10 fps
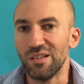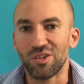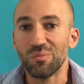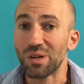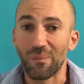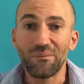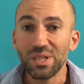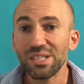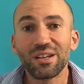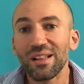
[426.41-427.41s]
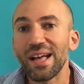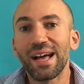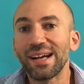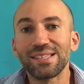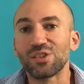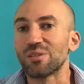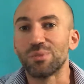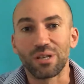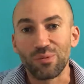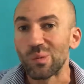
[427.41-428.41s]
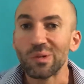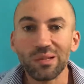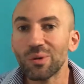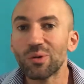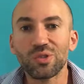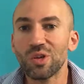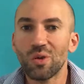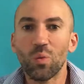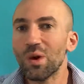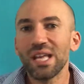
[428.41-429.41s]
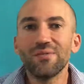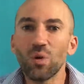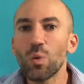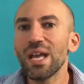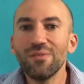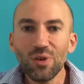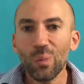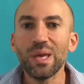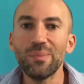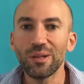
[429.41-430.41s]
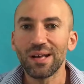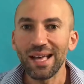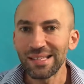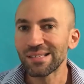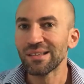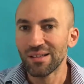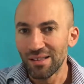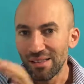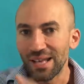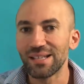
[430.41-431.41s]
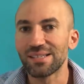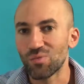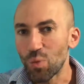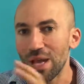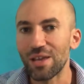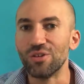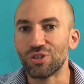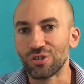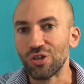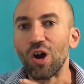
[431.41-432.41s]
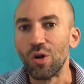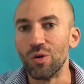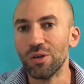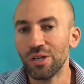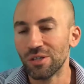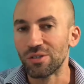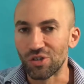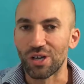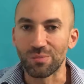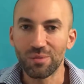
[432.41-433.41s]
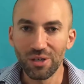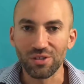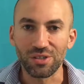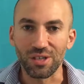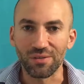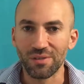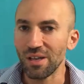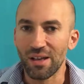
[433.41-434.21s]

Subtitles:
You can put up physical ads, you can put up your billboards, wherever your people are at, that is where you should go to try to promote yourself.